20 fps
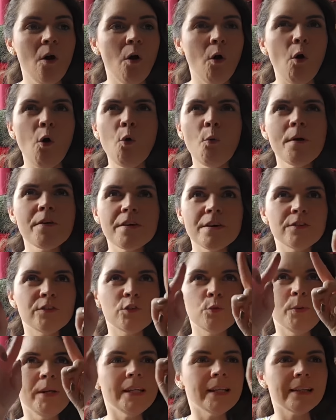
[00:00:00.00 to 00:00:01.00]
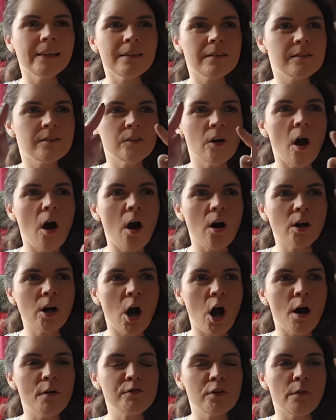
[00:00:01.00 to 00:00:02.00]
all with a sweet little star
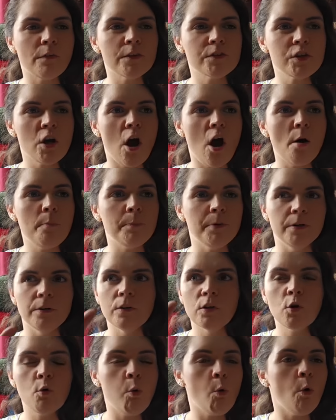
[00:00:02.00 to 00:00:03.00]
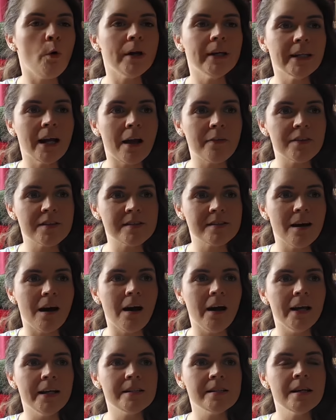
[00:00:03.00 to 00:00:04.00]
carved on the top and coin either
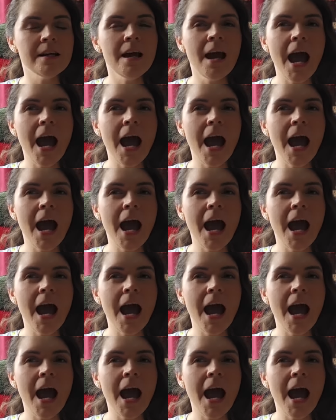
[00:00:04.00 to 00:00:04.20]
side.